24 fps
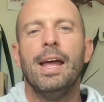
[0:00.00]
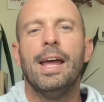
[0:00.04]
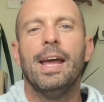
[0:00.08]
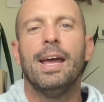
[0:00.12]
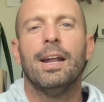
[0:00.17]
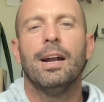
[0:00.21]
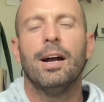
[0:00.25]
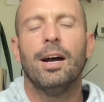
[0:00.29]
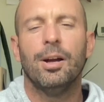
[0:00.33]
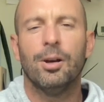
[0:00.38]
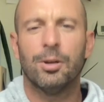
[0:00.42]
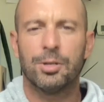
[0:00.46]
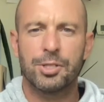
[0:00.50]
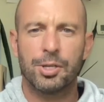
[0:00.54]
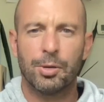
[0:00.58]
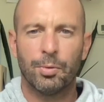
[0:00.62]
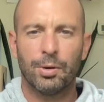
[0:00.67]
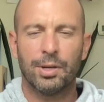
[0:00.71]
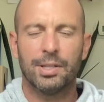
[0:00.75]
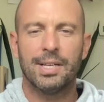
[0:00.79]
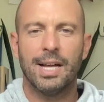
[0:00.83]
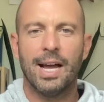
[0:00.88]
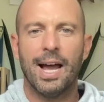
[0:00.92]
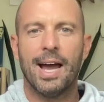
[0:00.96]
And I also
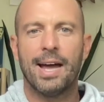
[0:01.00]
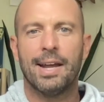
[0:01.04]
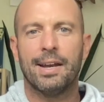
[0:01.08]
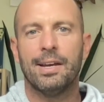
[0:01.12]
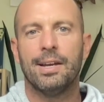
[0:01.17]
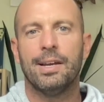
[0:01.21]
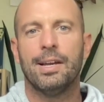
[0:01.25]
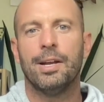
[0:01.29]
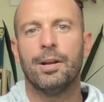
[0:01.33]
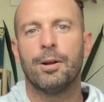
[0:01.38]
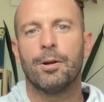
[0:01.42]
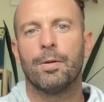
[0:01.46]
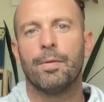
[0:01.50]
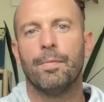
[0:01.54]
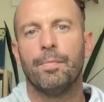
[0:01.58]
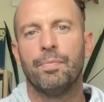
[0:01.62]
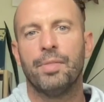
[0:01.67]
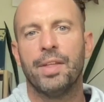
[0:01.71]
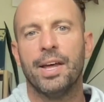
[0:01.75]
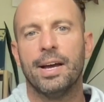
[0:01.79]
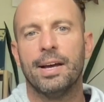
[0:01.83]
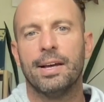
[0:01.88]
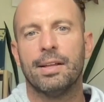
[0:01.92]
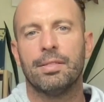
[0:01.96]
wanted to add in here
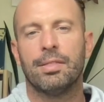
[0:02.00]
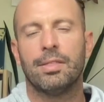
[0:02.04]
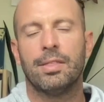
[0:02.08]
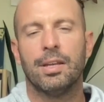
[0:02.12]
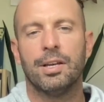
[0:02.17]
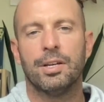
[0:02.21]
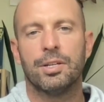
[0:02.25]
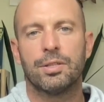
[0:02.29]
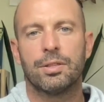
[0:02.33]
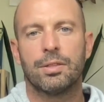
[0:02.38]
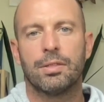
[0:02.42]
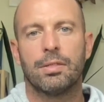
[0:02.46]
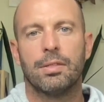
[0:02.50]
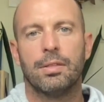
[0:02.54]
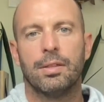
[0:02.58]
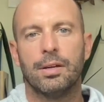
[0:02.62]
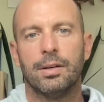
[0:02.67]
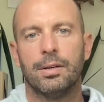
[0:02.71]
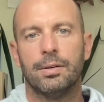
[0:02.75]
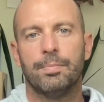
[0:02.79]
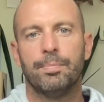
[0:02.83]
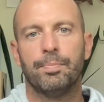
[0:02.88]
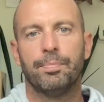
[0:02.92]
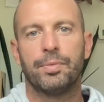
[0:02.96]
that
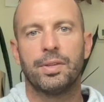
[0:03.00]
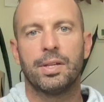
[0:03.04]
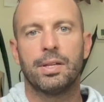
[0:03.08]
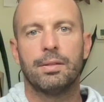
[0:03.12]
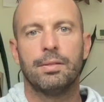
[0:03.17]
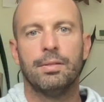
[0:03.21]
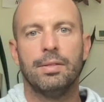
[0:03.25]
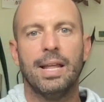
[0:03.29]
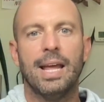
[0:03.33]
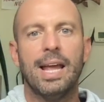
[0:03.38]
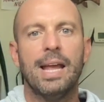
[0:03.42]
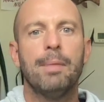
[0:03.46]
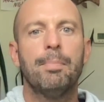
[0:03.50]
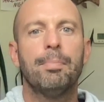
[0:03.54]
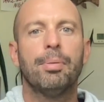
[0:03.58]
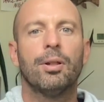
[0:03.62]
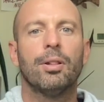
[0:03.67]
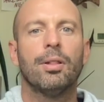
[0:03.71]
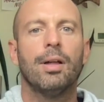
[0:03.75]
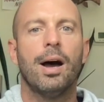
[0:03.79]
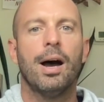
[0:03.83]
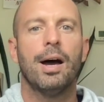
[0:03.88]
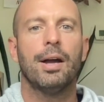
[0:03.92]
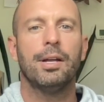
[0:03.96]
the name
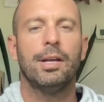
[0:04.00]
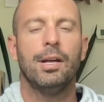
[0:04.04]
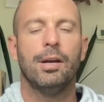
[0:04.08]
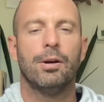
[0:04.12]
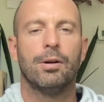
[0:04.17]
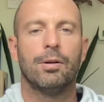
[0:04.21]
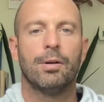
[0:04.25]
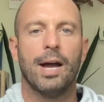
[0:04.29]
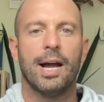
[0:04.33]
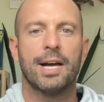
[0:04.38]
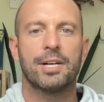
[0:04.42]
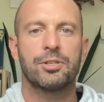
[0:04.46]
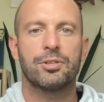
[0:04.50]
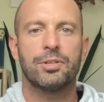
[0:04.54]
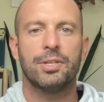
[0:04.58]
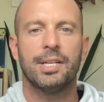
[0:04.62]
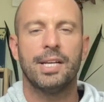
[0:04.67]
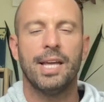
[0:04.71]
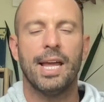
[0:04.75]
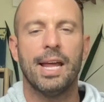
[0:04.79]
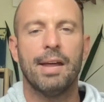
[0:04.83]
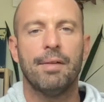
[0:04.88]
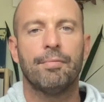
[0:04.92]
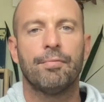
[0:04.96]
Palladio actually
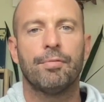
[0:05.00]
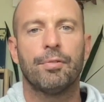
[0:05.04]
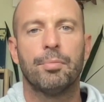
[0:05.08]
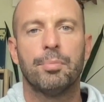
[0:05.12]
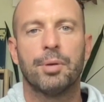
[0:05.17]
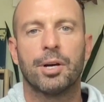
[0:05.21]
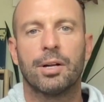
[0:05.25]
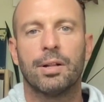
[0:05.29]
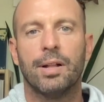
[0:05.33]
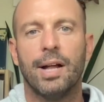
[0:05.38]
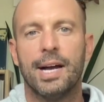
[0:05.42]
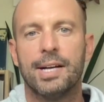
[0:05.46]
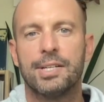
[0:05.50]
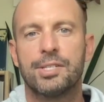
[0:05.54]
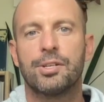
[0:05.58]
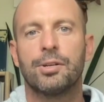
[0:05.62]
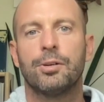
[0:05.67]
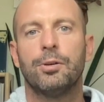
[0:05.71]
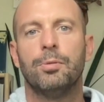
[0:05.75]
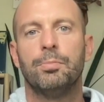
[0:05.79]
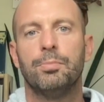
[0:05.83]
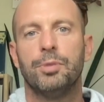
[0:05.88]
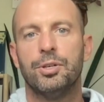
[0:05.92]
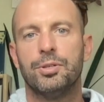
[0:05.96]
came from a
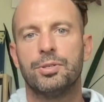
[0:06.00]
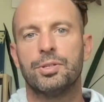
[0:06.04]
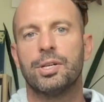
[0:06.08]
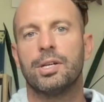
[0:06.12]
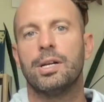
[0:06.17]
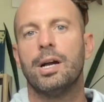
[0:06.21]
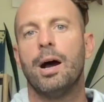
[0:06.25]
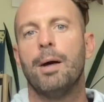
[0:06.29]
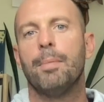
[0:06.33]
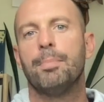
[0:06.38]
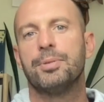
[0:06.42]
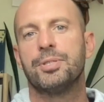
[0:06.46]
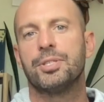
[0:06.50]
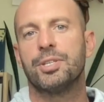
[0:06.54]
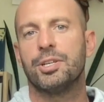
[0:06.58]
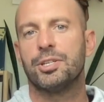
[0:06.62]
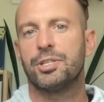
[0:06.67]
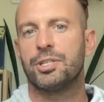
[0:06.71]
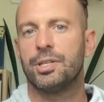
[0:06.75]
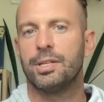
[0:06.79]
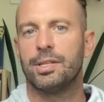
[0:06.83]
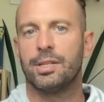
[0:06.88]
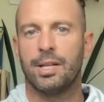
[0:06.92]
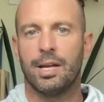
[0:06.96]
classical music
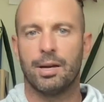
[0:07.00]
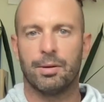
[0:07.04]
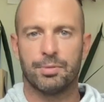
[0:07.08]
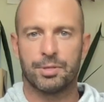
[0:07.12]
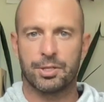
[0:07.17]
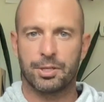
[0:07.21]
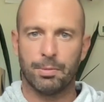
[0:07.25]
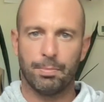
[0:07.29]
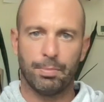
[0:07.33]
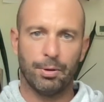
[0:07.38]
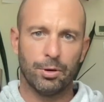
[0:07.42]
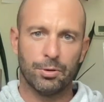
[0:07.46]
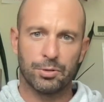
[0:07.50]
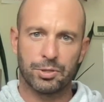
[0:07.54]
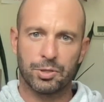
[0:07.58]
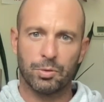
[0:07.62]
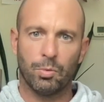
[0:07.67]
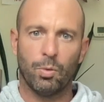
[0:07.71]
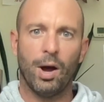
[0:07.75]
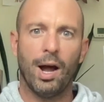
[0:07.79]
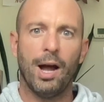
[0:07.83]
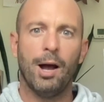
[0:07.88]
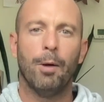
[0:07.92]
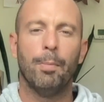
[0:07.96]
composition that was composed
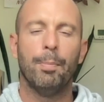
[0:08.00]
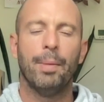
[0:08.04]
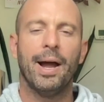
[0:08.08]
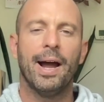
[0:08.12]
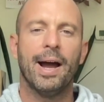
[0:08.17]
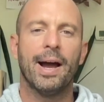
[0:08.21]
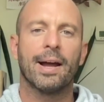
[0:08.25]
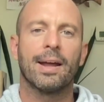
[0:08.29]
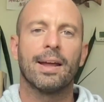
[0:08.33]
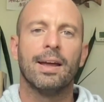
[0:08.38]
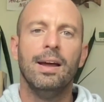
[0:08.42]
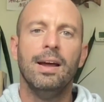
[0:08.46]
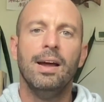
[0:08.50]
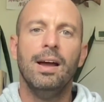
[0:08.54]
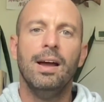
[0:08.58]
a while back.